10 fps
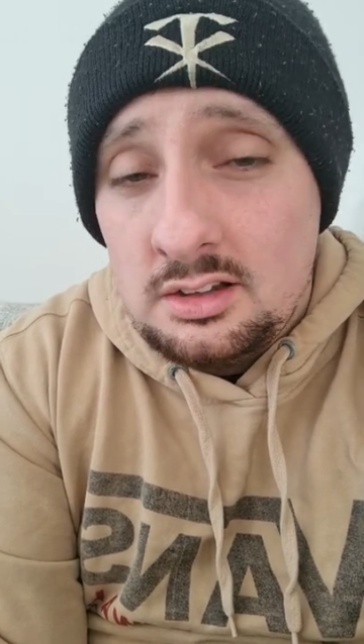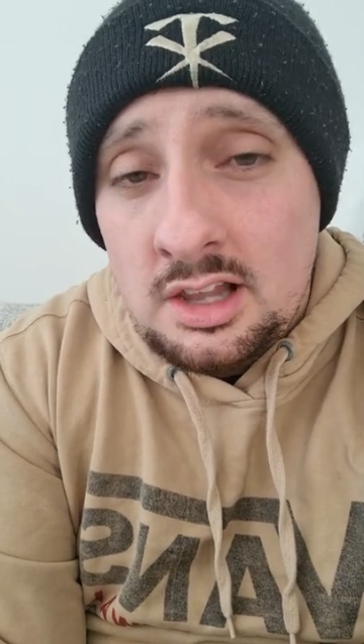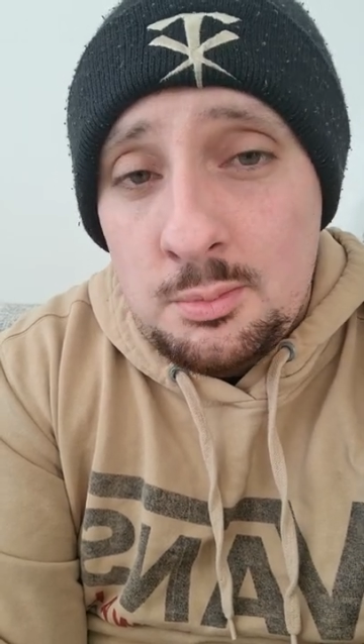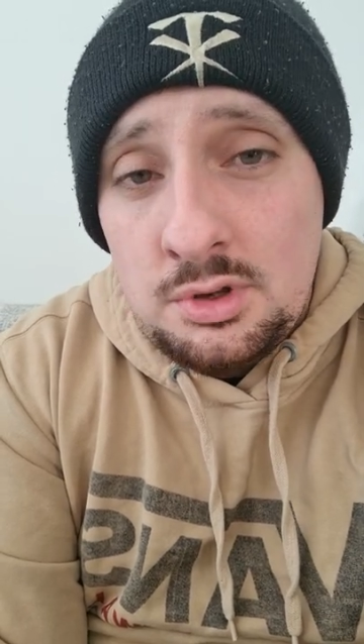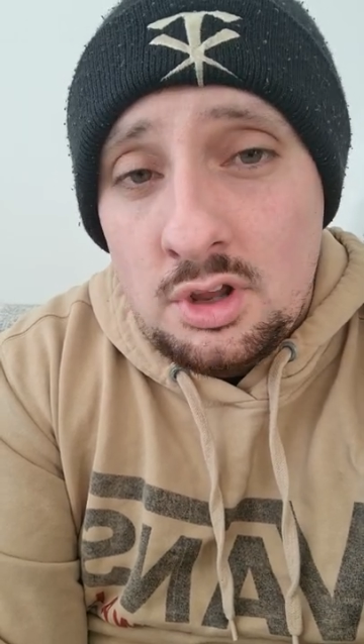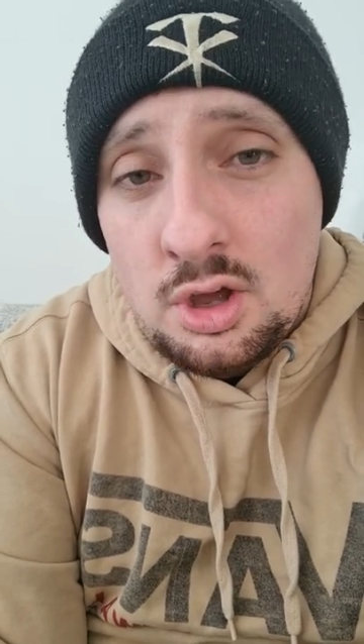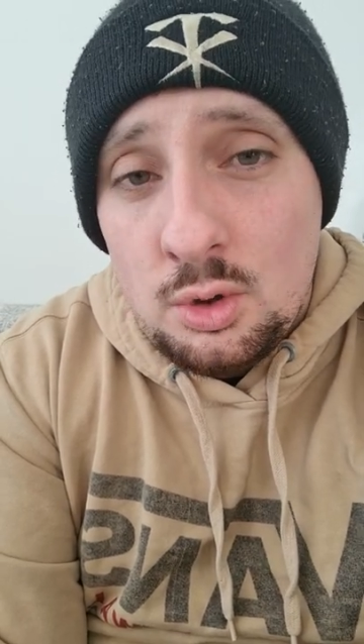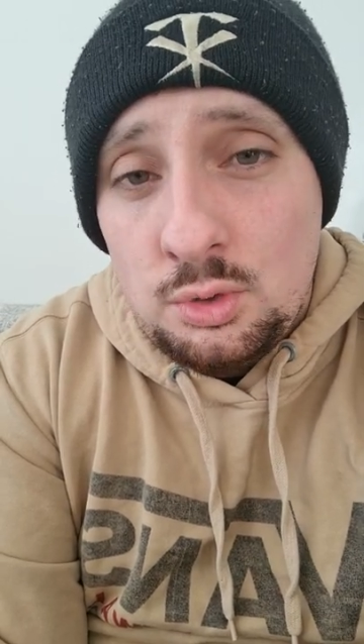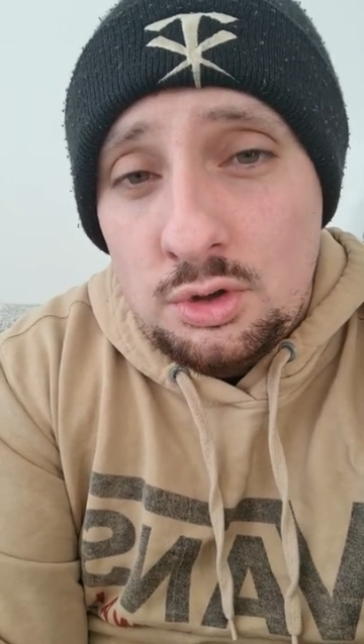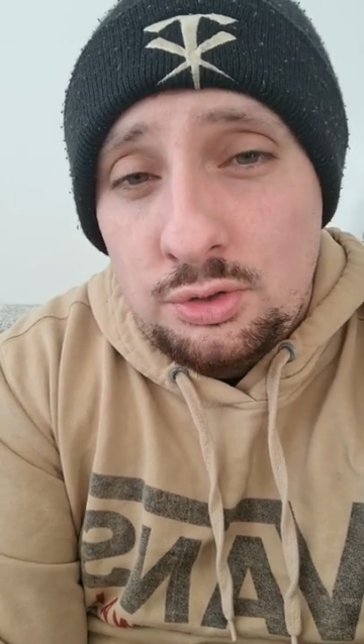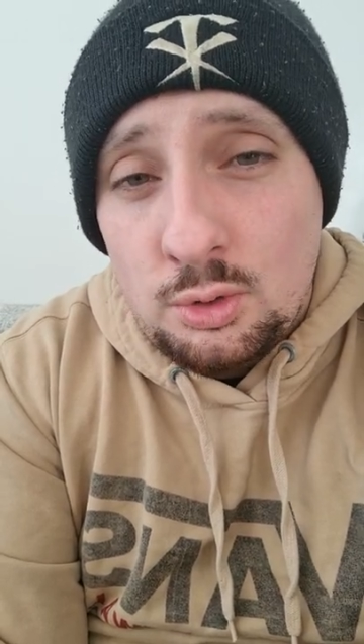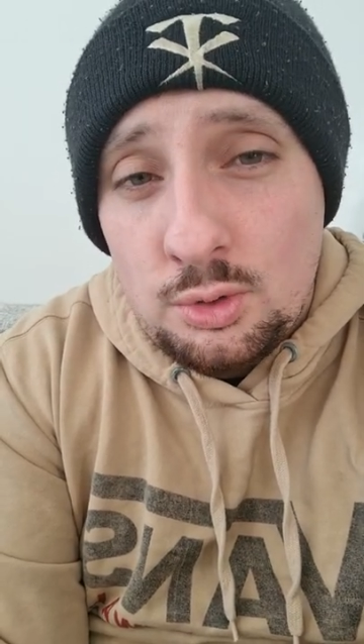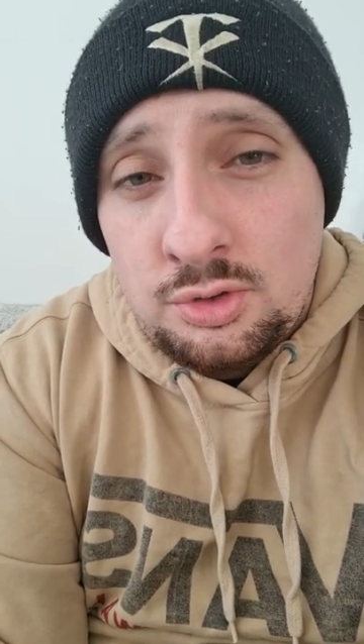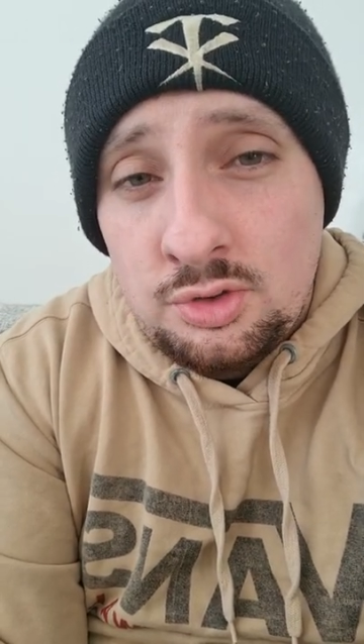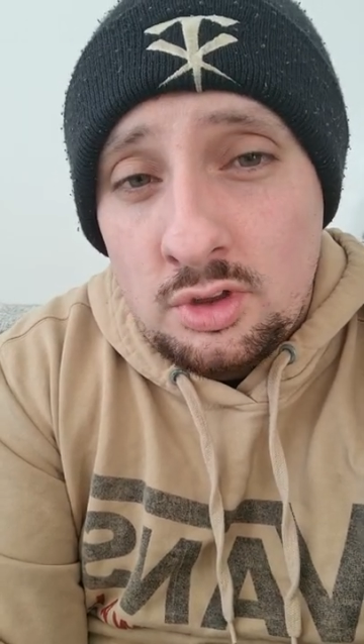Let me know your
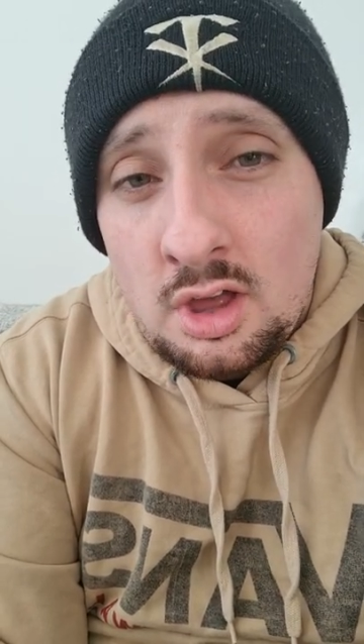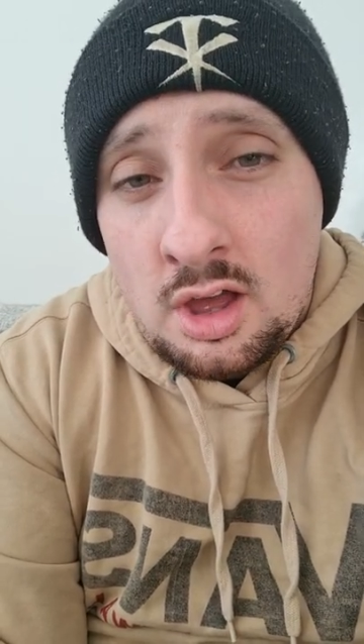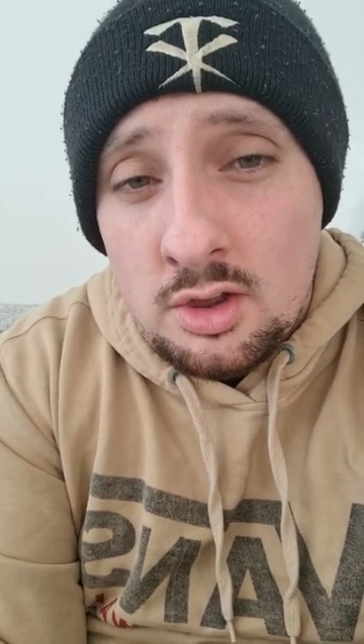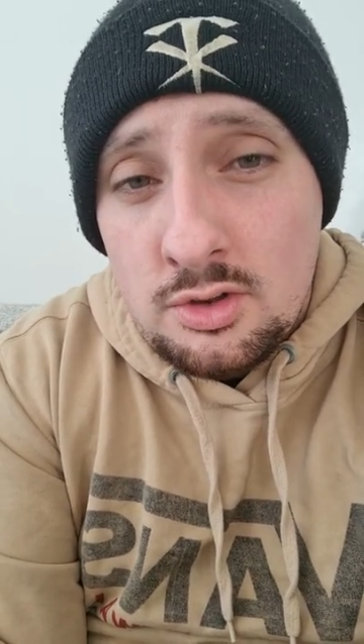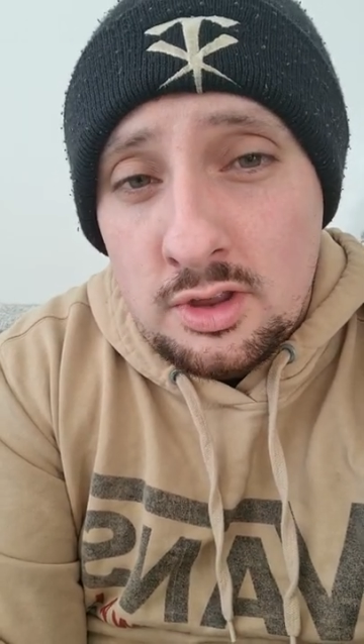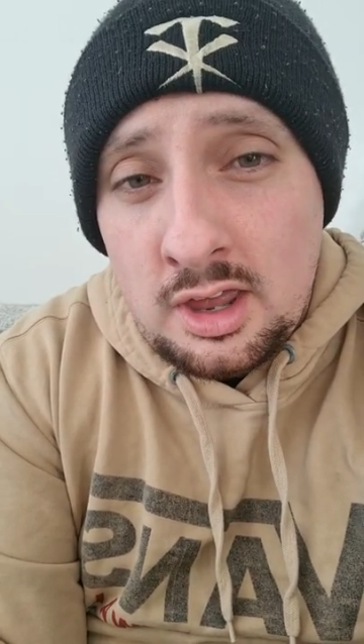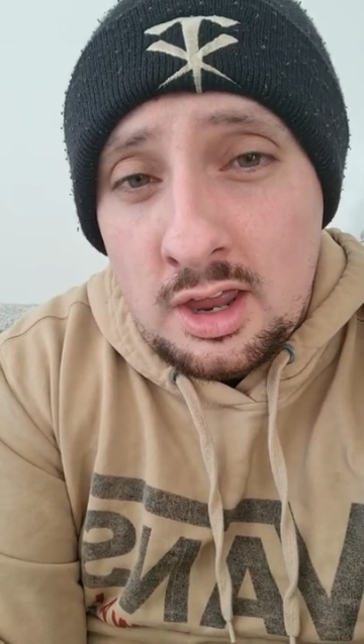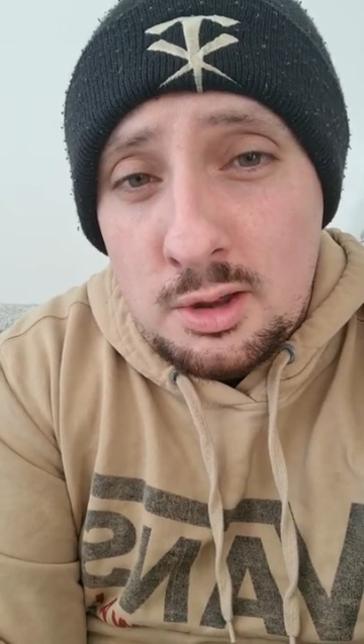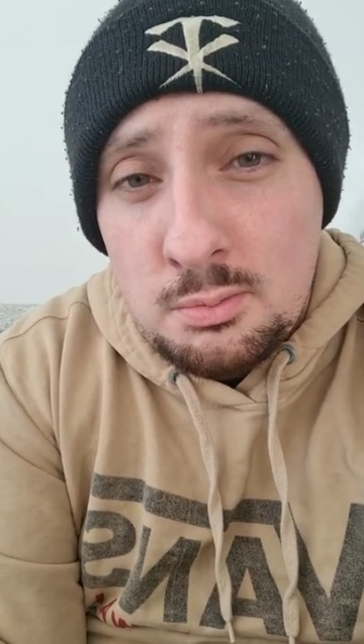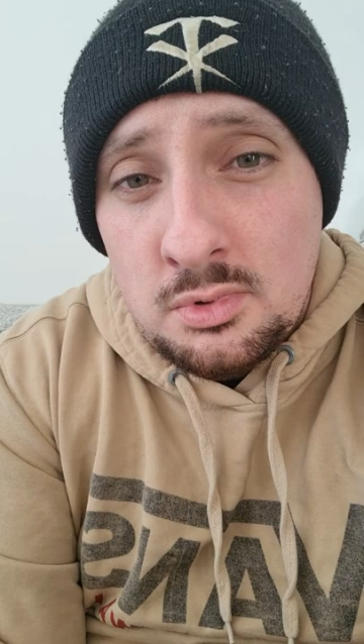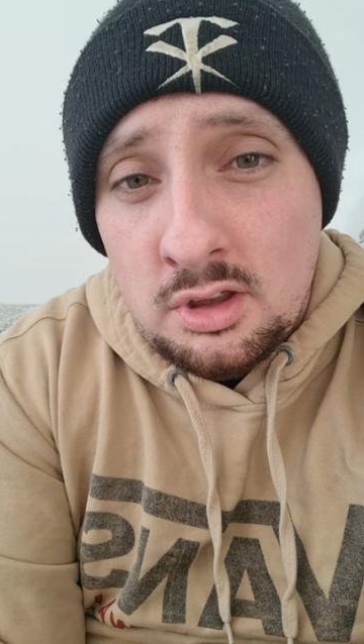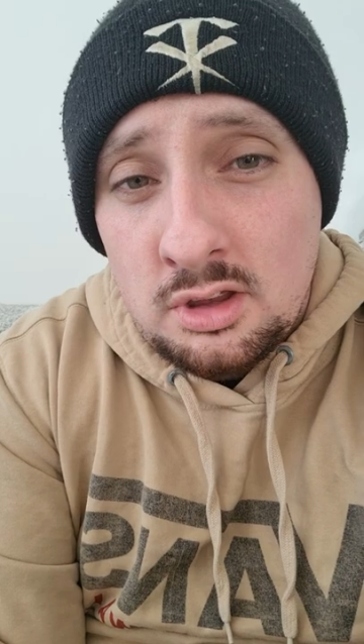thoughts on the game